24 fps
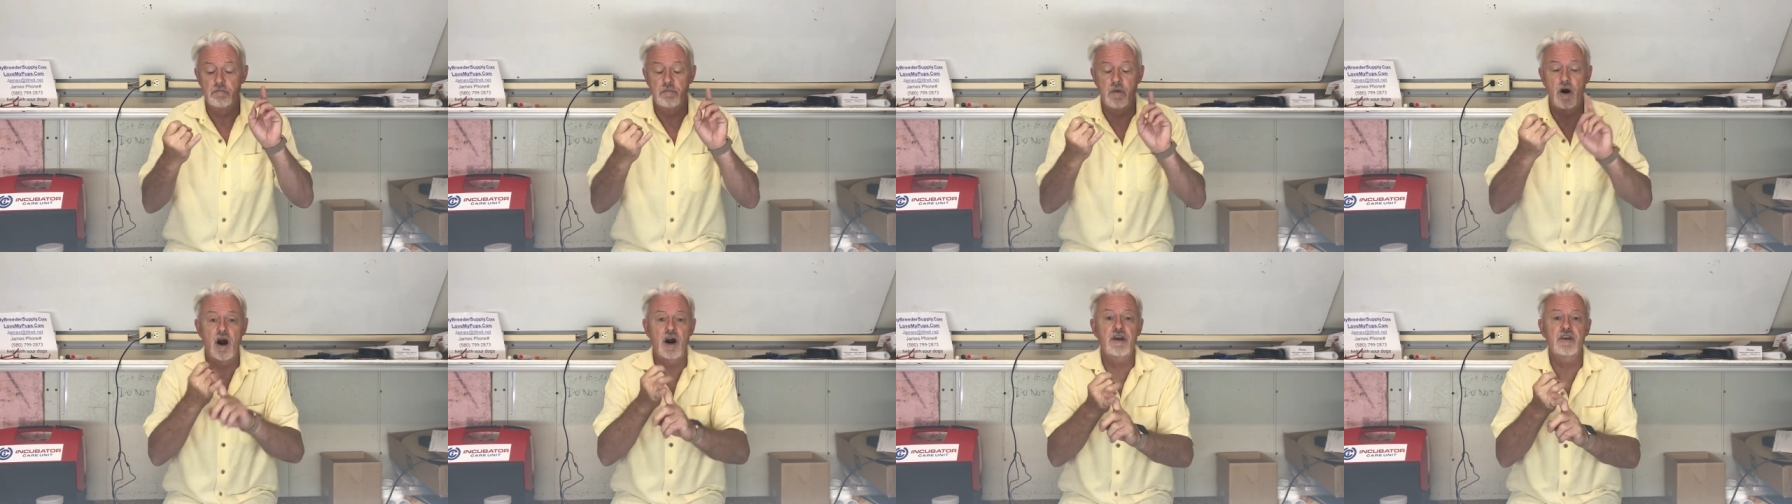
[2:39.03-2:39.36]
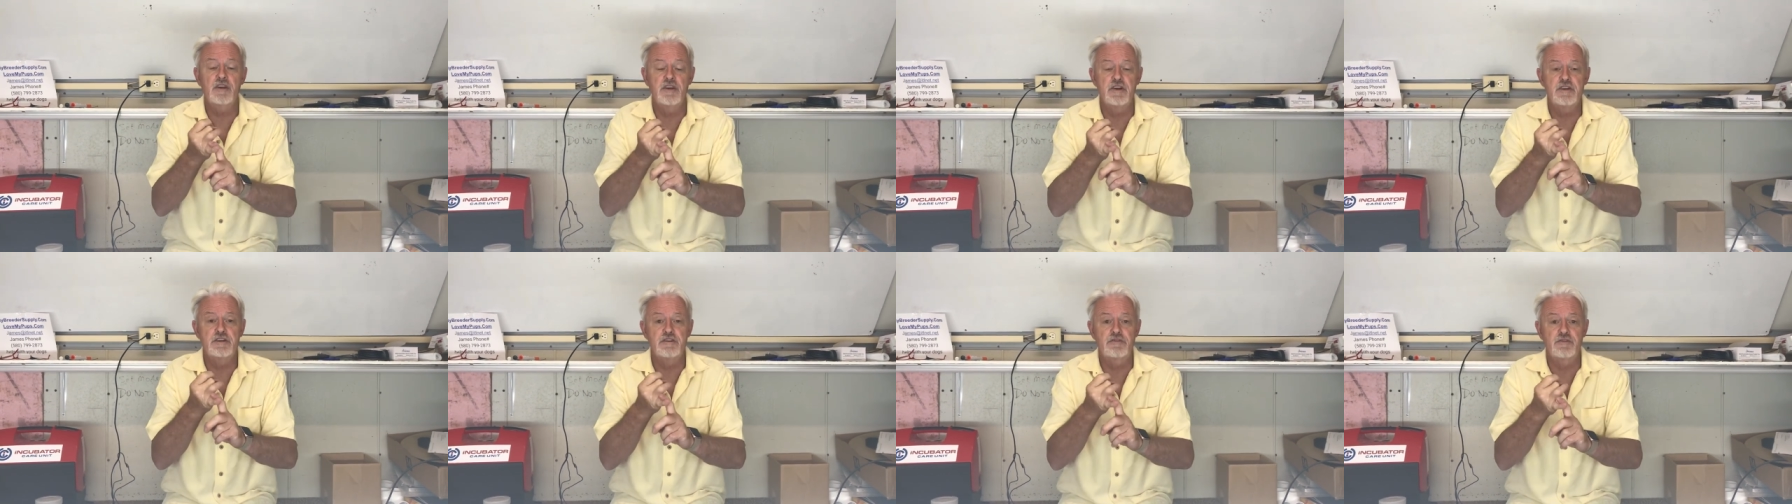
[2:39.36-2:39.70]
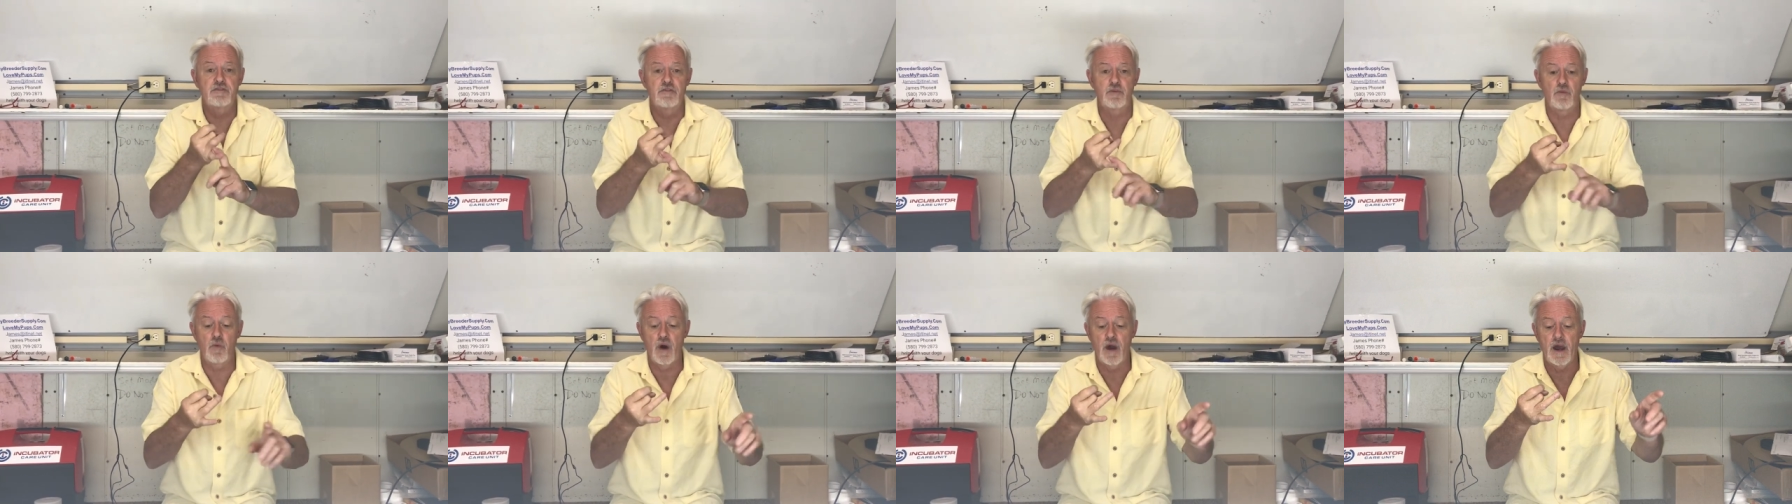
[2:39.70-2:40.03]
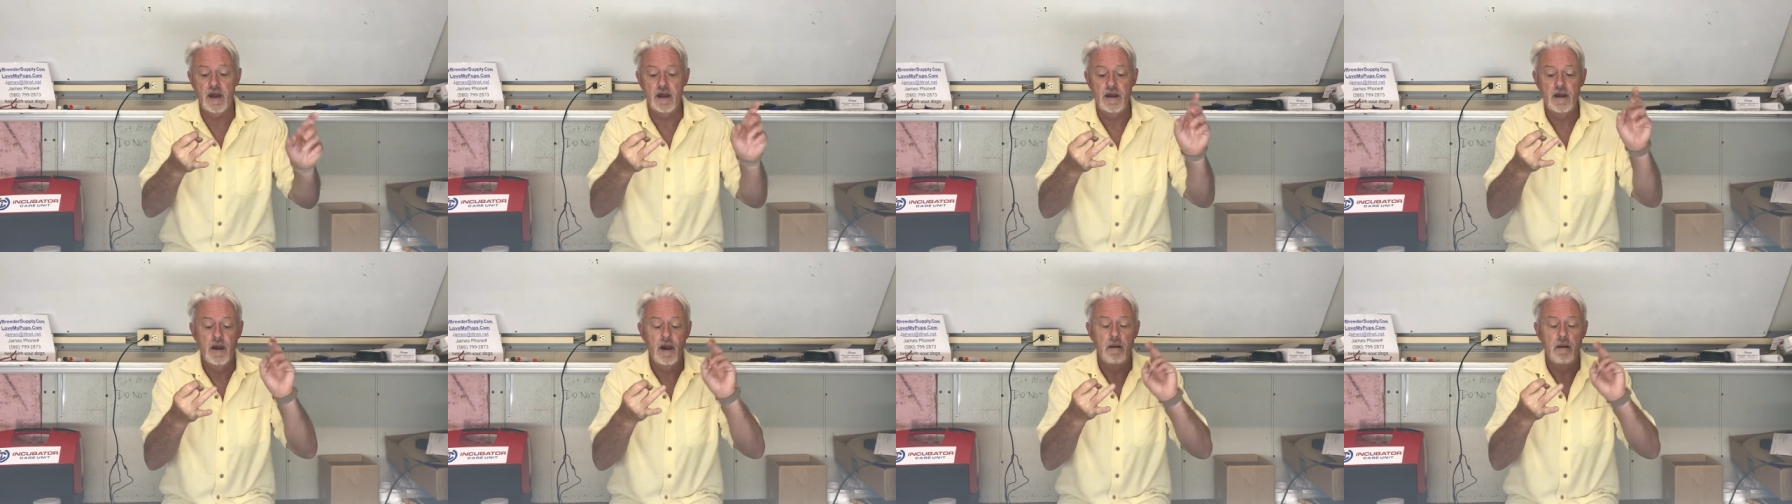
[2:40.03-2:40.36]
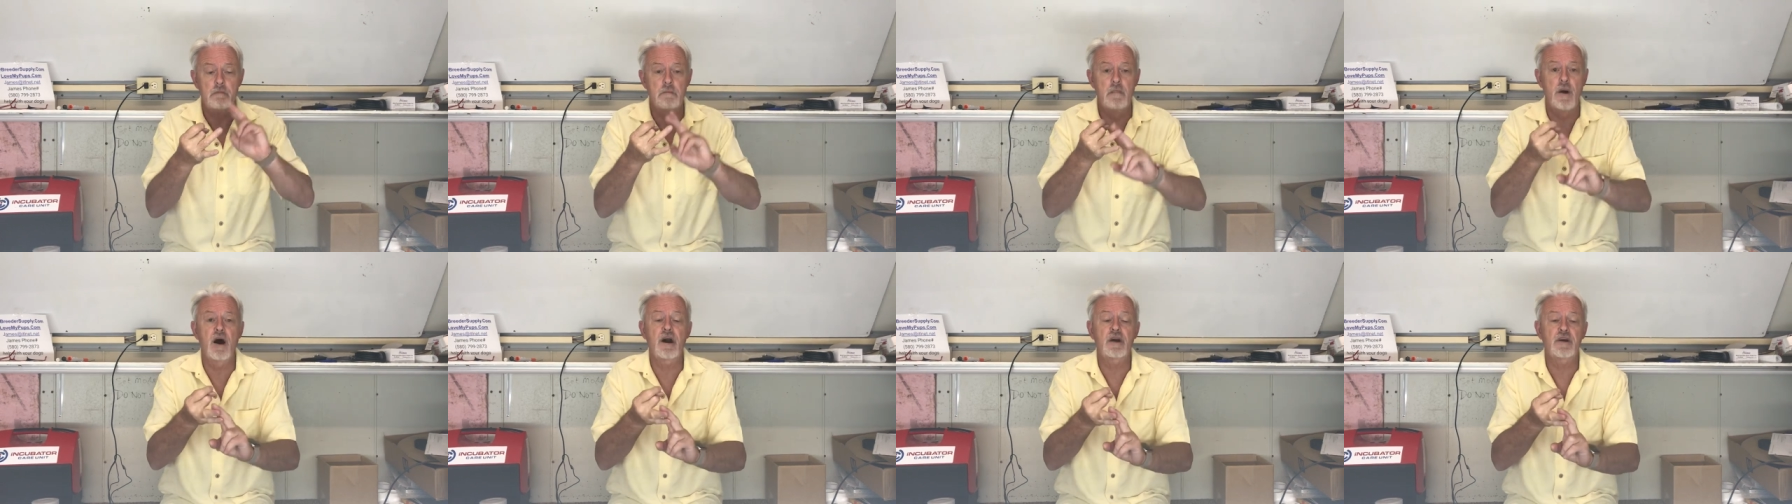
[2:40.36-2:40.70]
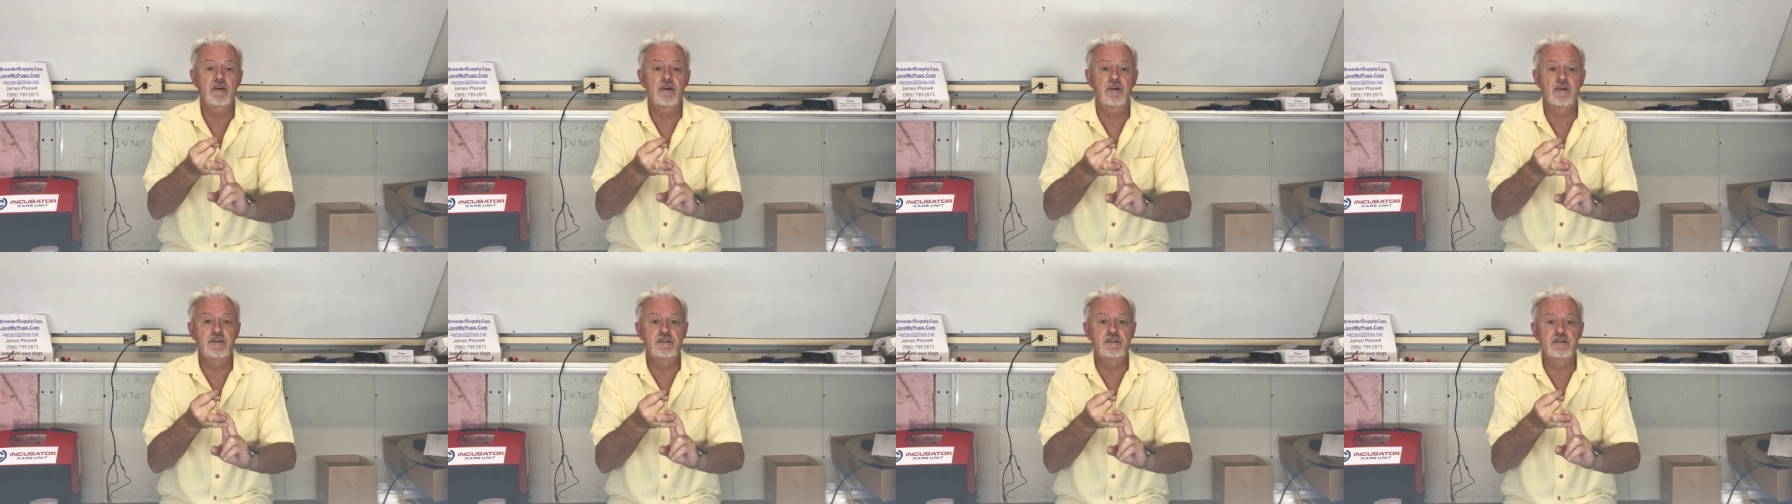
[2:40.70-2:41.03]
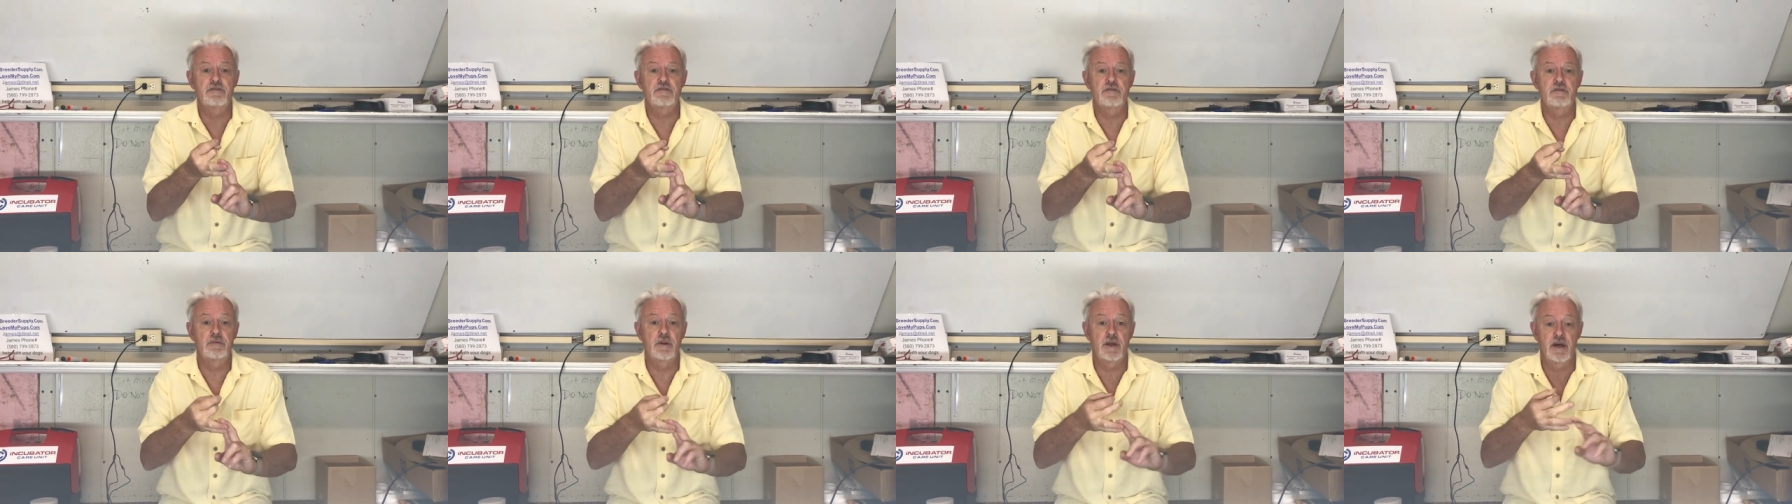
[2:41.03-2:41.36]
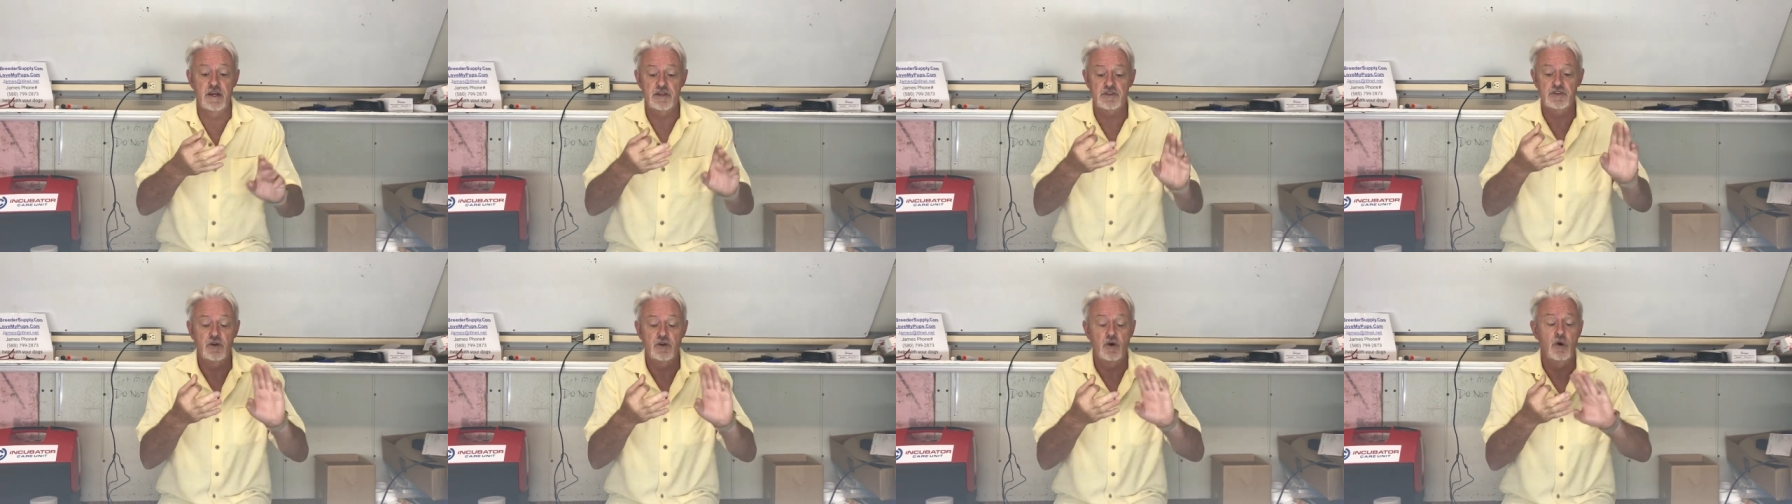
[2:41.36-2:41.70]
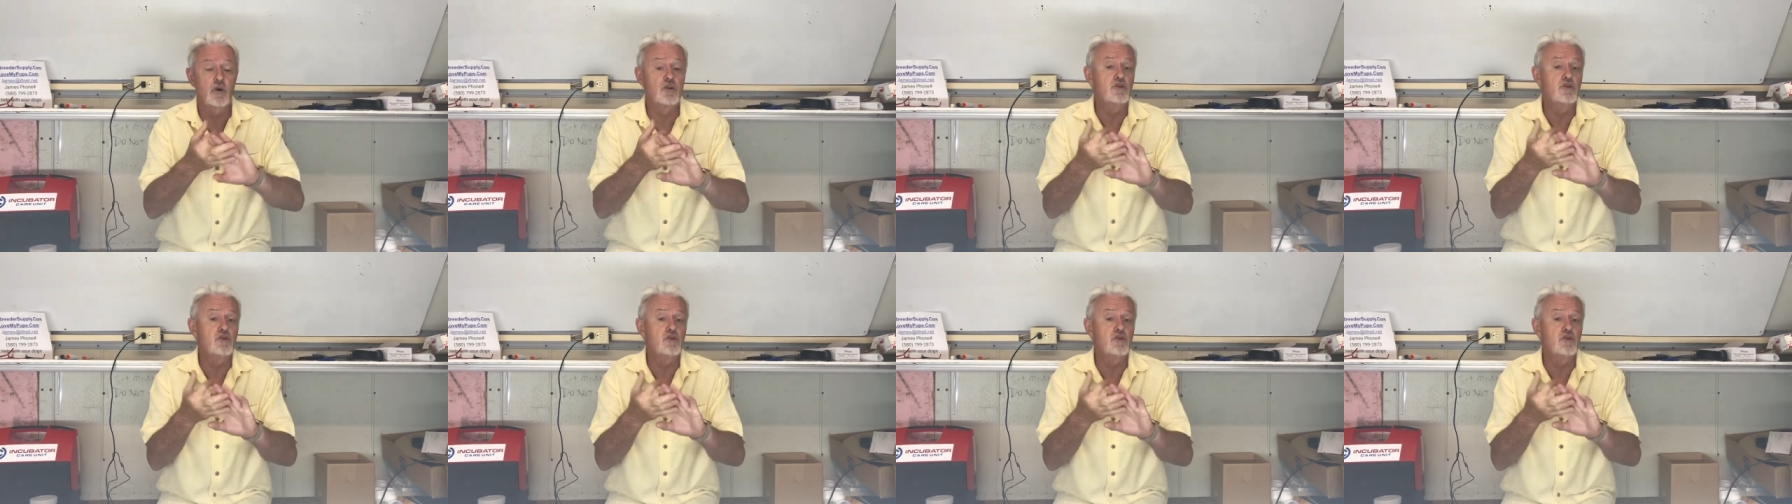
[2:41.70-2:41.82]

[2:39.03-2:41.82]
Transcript: Market it a different way, market it in a different place,